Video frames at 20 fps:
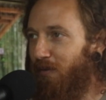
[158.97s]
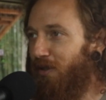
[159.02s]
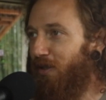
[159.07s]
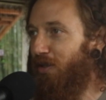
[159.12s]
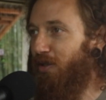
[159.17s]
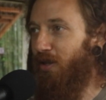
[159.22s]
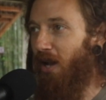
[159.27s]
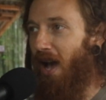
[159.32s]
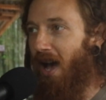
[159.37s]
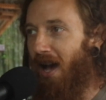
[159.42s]
the
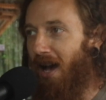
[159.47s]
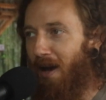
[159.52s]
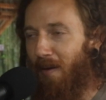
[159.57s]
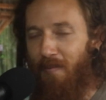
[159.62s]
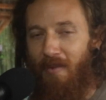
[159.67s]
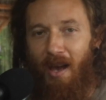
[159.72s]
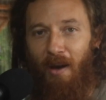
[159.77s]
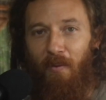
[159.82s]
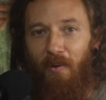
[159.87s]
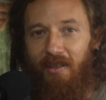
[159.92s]
job
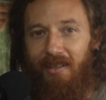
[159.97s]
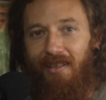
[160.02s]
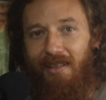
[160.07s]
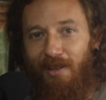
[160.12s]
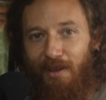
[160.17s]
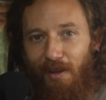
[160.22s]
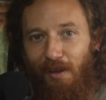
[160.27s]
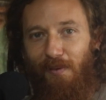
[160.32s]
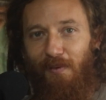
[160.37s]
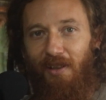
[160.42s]
that wasn't
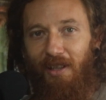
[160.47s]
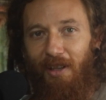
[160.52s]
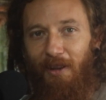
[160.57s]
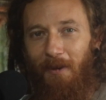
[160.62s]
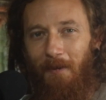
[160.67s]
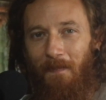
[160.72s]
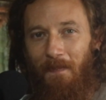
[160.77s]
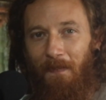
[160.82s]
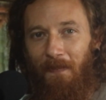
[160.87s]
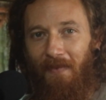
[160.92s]
serving
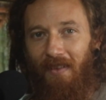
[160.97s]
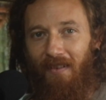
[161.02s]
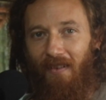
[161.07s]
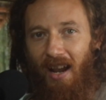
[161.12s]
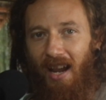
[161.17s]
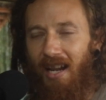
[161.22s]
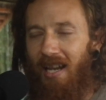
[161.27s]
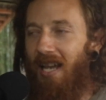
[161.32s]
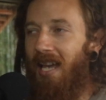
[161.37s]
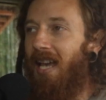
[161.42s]
you,
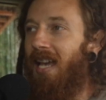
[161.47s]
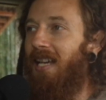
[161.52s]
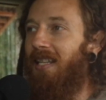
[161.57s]
right?